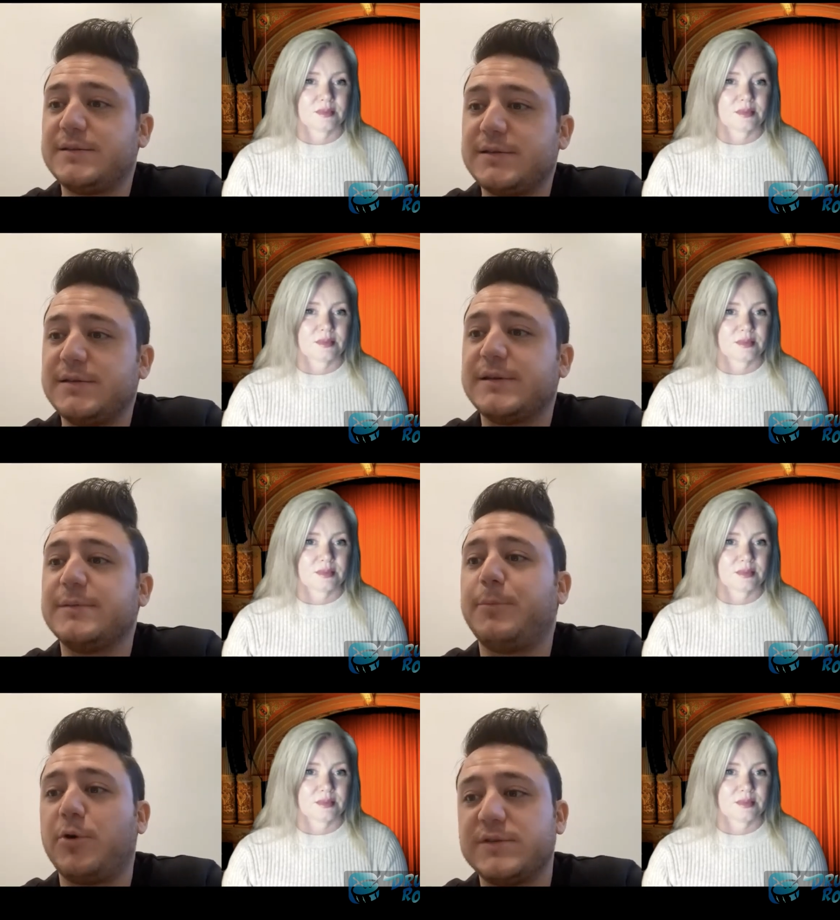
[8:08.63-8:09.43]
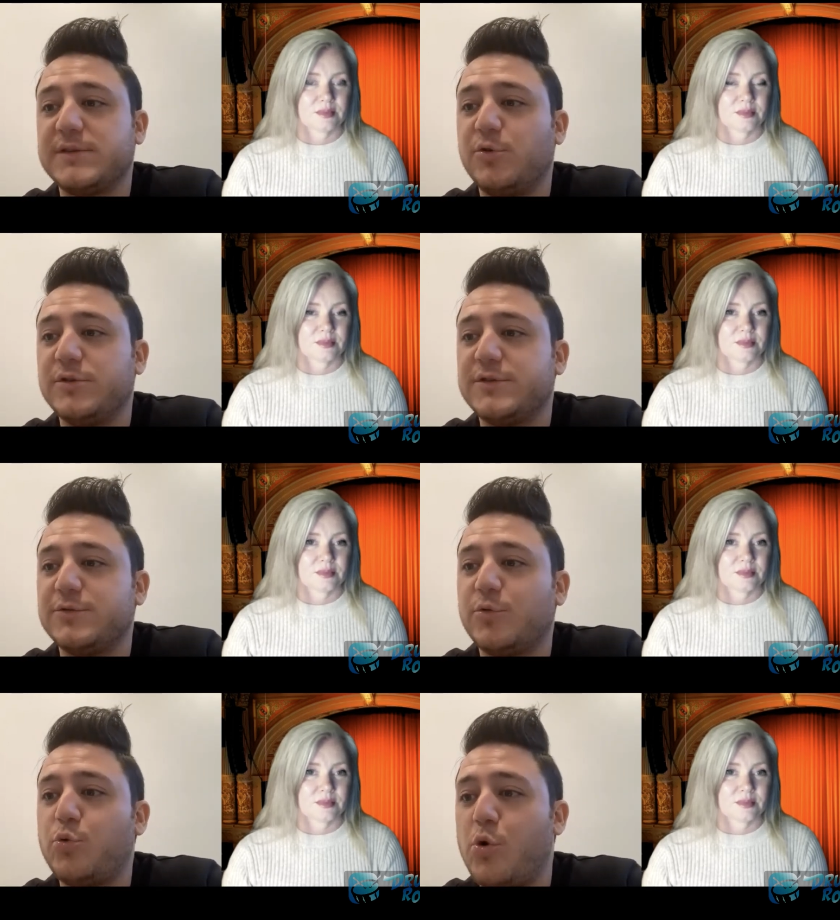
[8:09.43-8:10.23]
Speaker 1: uh, Ponce also
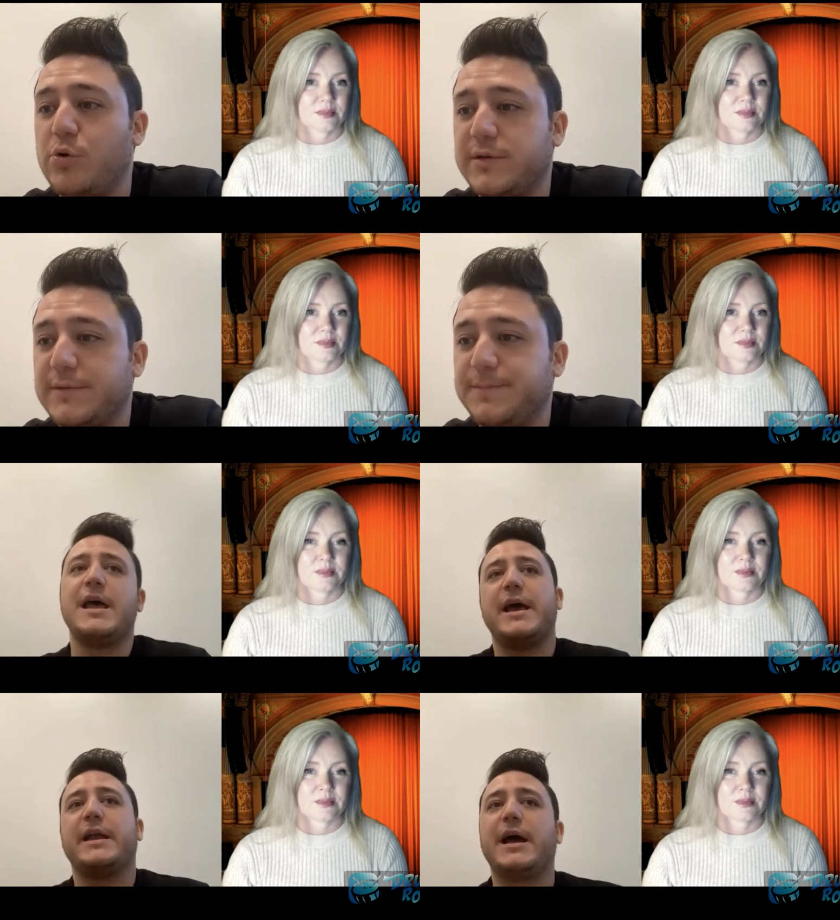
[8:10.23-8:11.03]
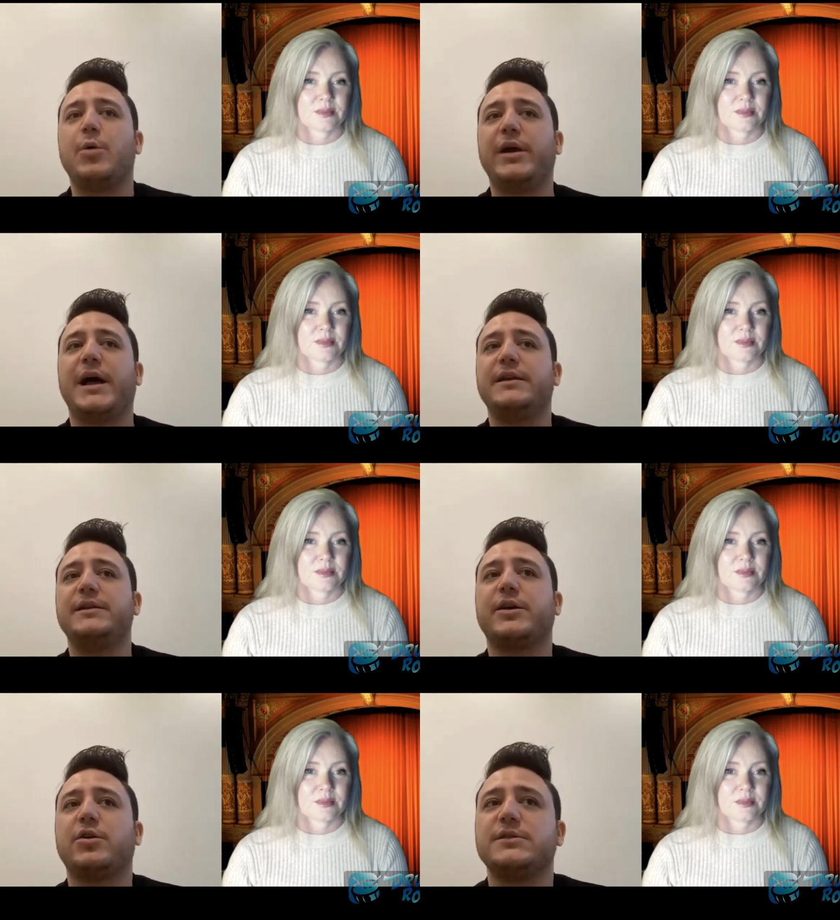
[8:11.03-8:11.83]
wrote. And I will end the
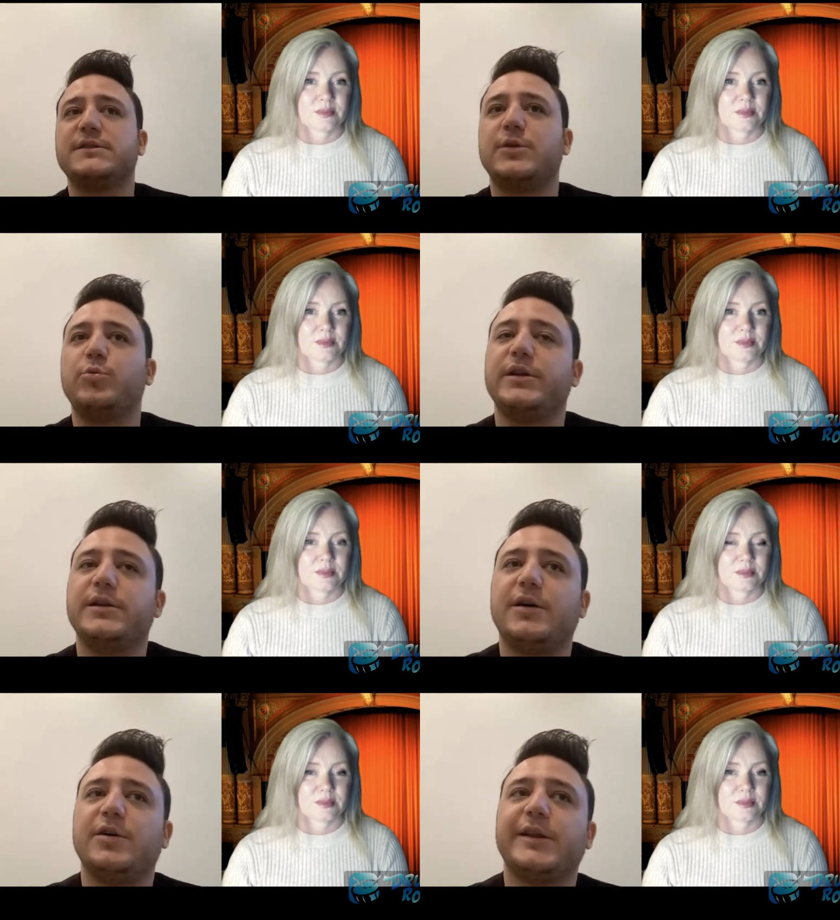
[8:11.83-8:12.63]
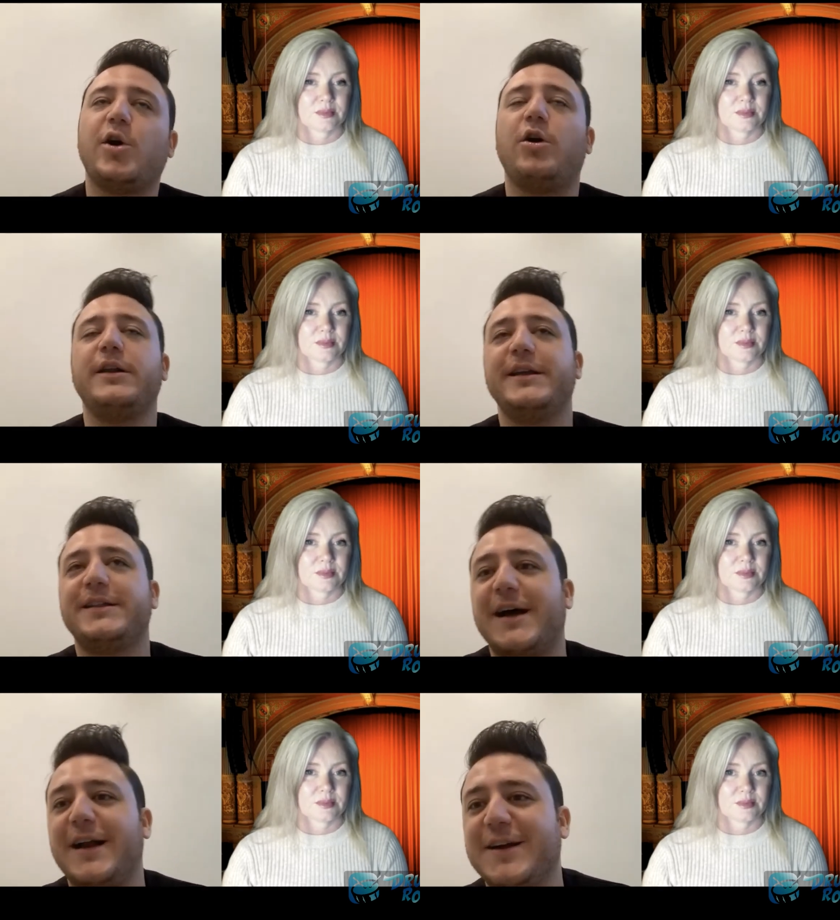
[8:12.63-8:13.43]
concert with the, the only
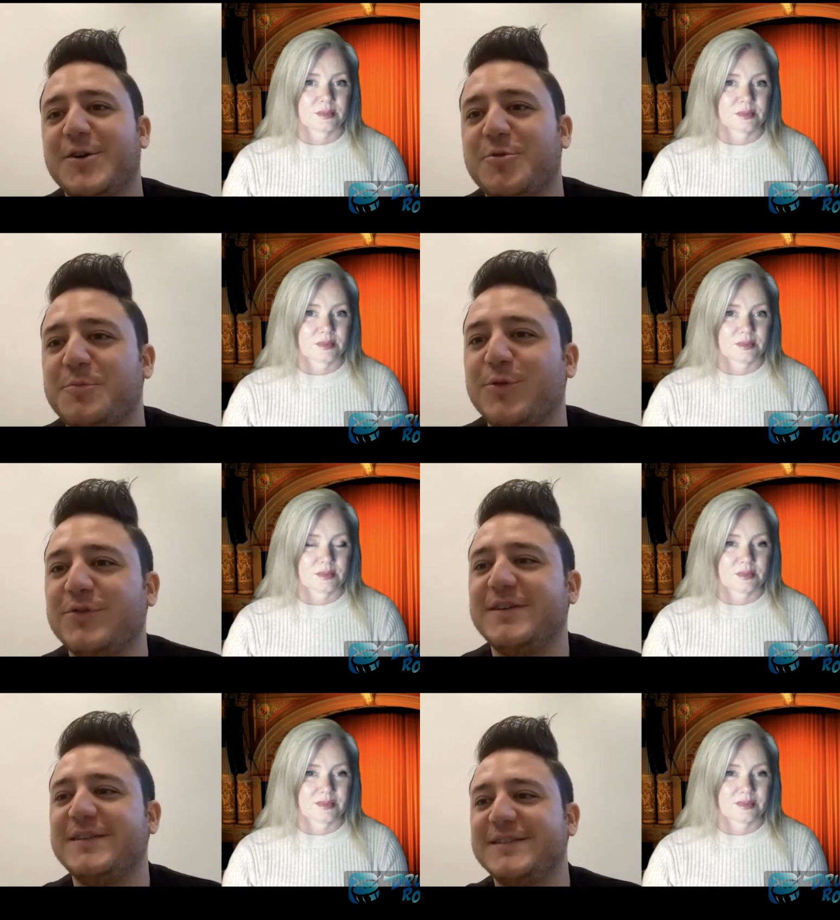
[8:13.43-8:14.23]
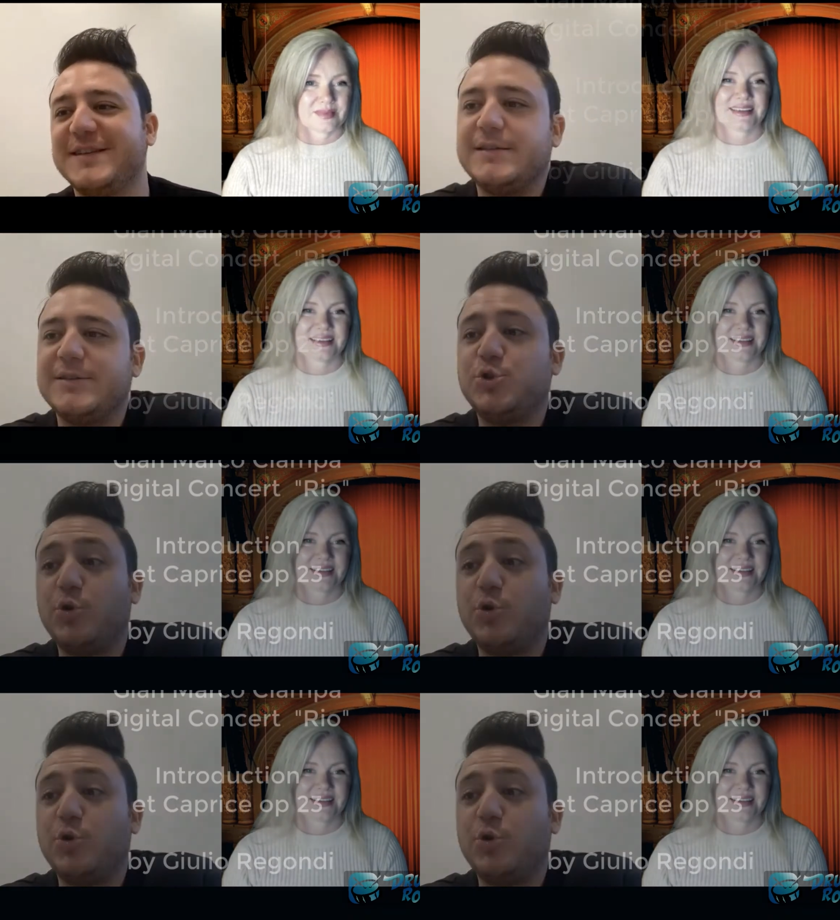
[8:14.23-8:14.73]
Italian composer, Giulio